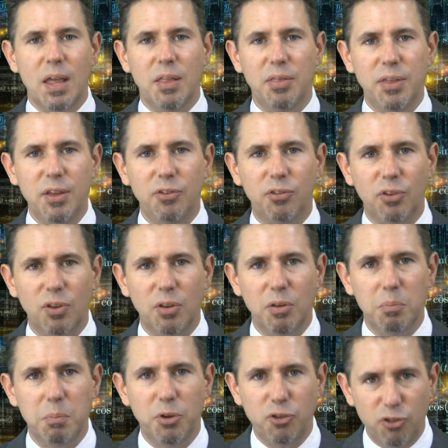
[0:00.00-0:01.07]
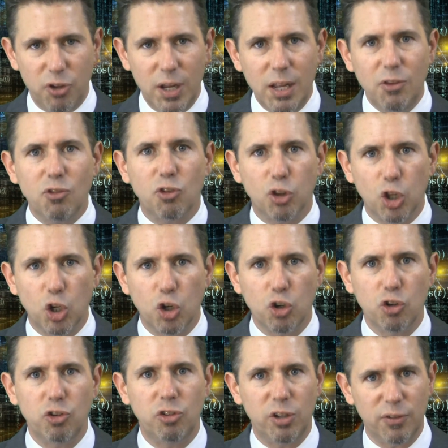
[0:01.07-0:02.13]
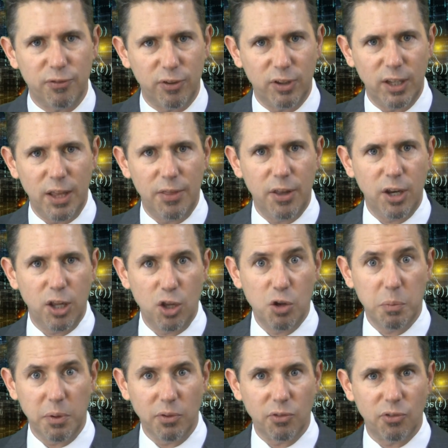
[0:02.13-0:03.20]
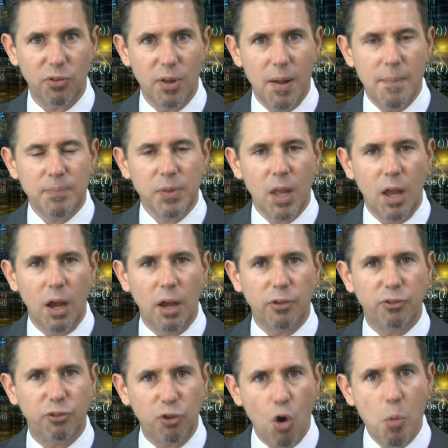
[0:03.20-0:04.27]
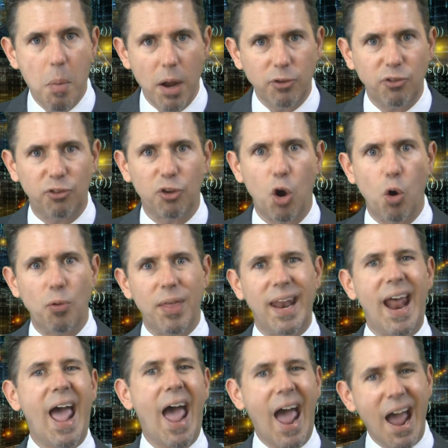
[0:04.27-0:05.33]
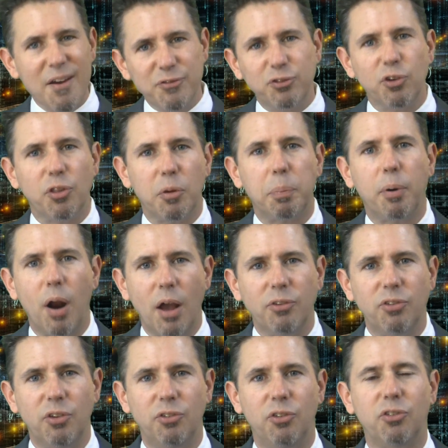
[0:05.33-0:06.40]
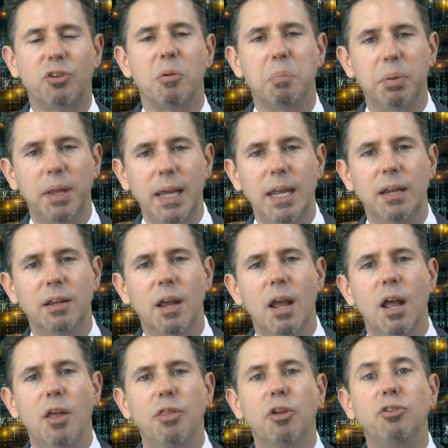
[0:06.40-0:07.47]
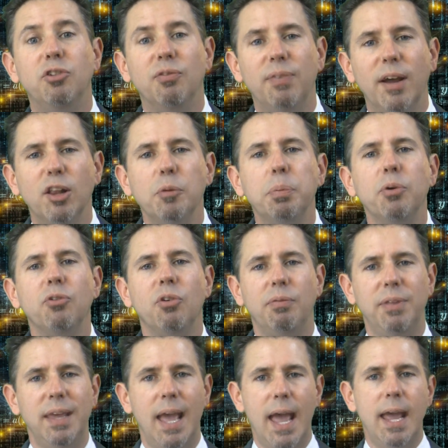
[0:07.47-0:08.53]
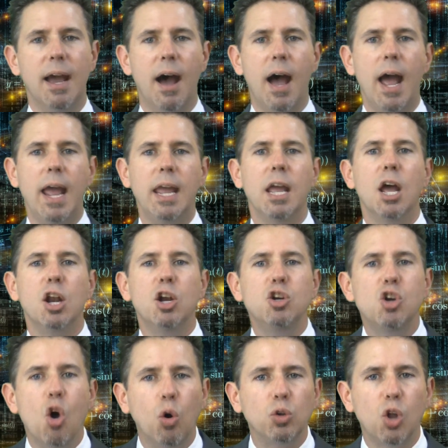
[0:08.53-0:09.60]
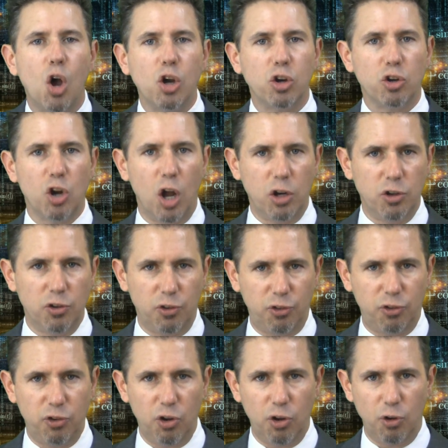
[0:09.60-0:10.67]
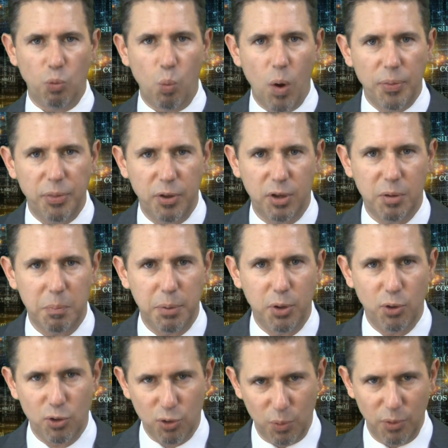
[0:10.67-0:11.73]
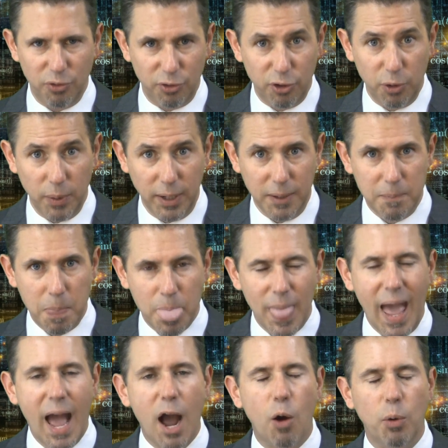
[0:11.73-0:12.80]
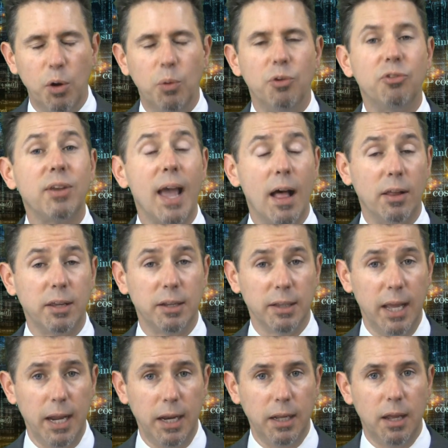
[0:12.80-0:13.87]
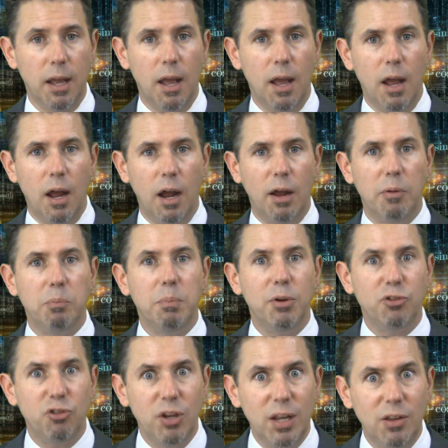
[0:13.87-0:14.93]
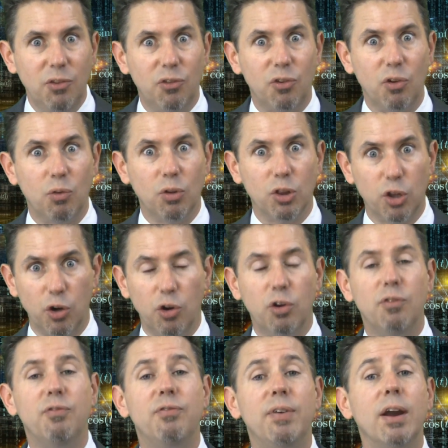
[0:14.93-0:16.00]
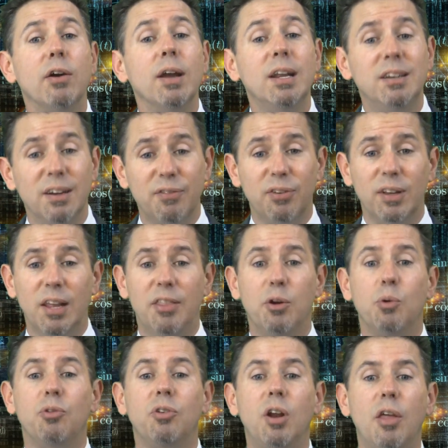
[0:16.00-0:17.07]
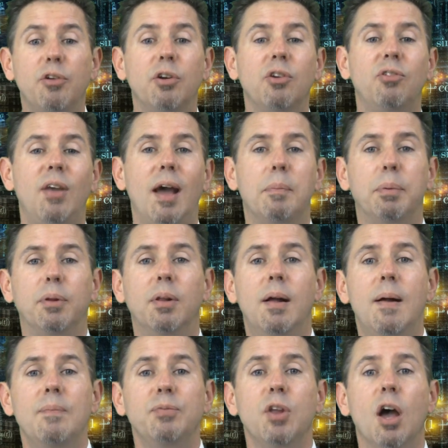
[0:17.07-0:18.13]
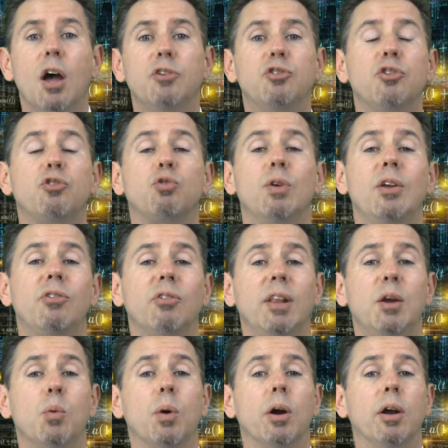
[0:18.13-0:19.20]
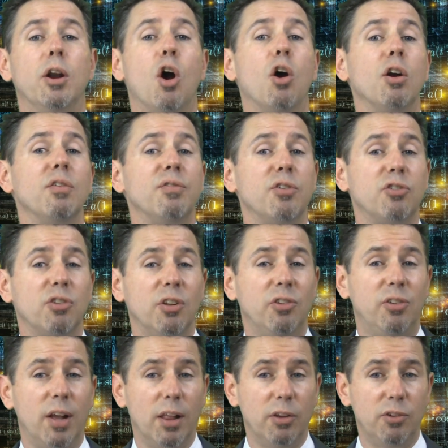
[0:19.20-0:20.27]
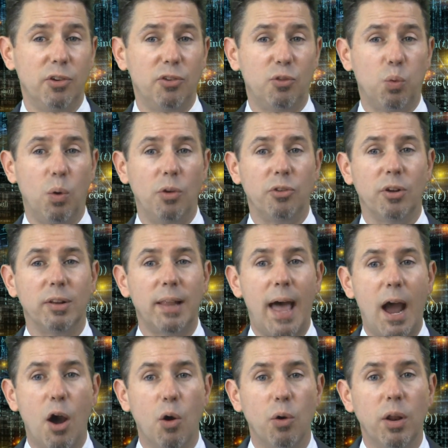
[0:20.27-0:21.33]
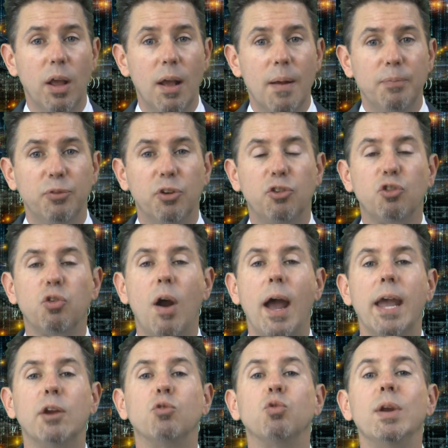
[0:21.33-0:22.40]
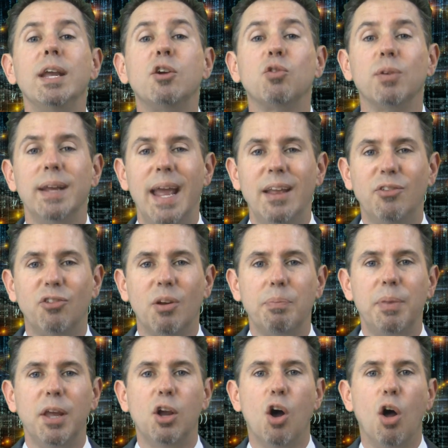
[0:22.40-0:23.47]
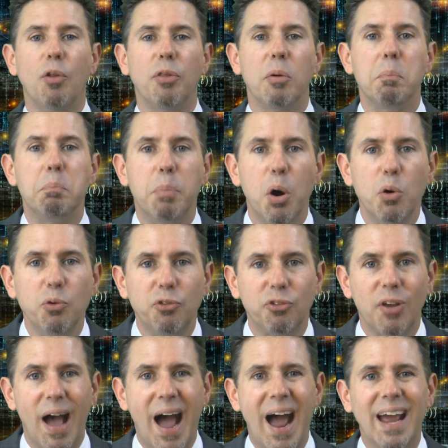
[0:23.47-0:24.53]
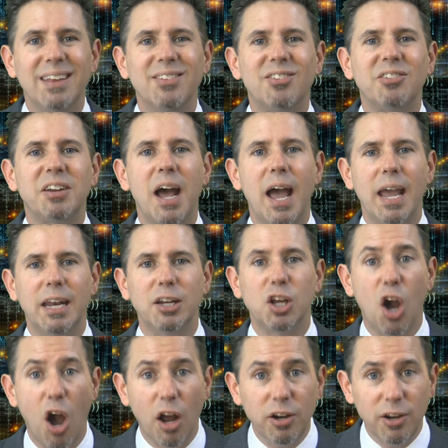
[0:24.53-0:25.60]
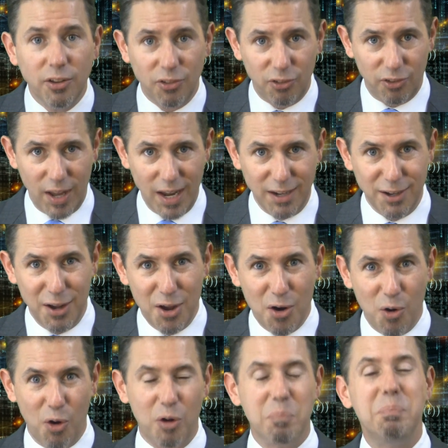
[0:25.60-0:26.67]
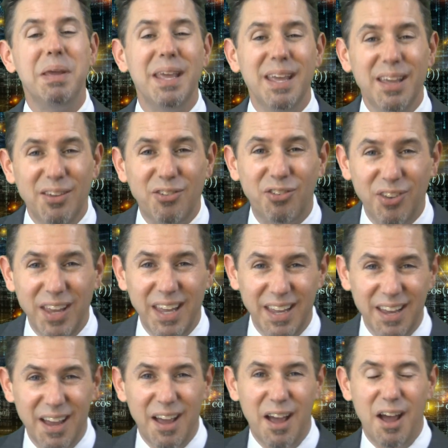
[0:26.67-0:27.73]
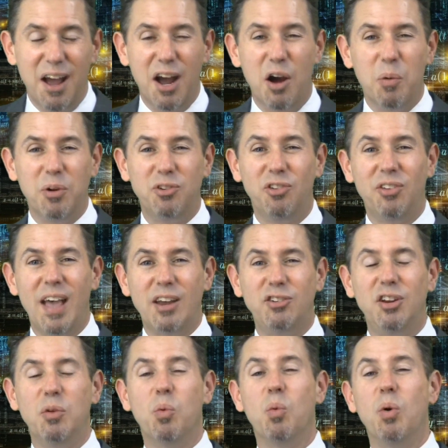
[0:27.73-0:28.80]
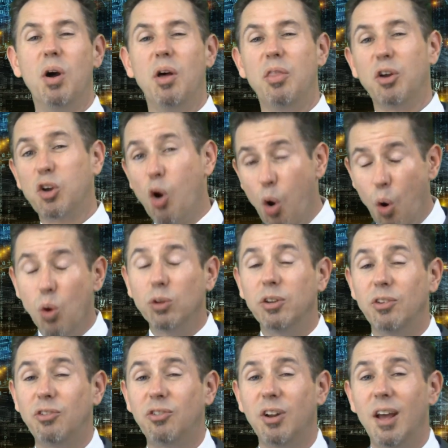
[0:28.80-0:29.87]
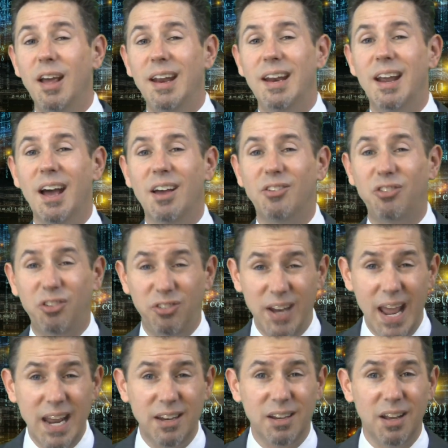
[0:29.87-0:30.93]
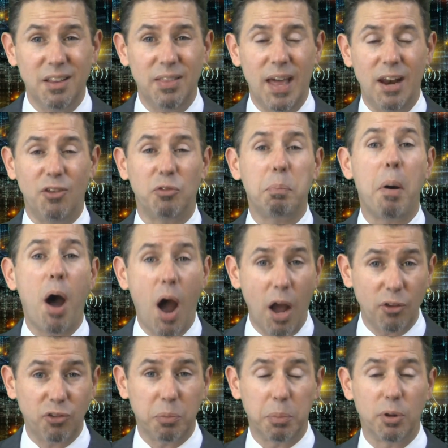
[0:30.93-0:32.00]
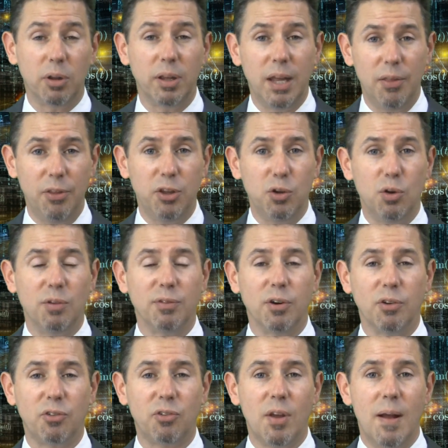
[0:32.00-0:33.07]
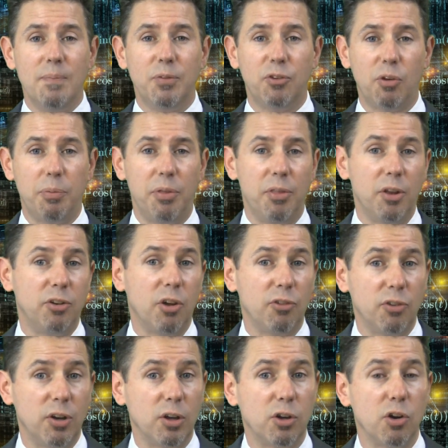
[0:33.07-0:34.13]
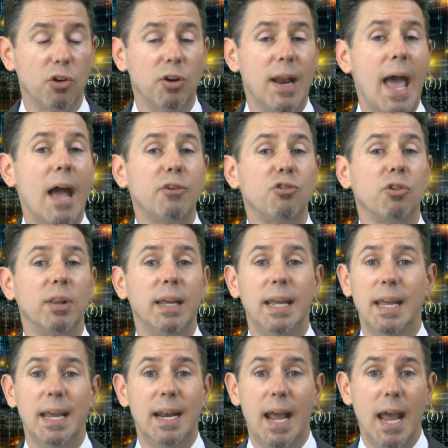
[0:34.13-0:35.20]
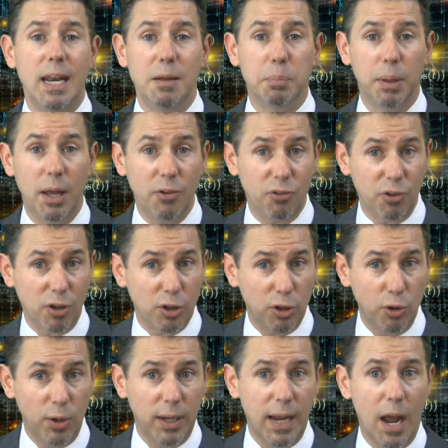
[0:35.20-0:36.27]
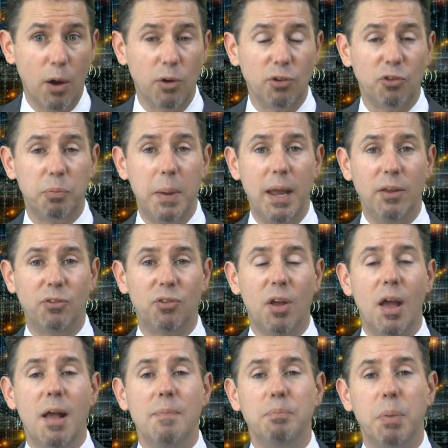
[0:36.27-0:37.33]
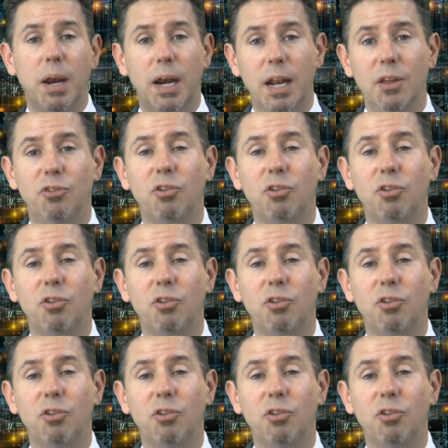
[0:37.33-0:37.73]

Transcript: these machines learn differently than humans. Uh, so much so that after the process is complete, the developers of the AI no longer understood what the computer was doing, how it was calculating. Uh, machines learn very differently. There was another example uh, just recently where an artificial intelligence was allowed to try and recreate something called the Bose-Einstein condensate, or BEC, uh, which is actually uh, the coldest uh, state that is possible in the universe, something that doesn't occur naturally in any place, including outer space, but it is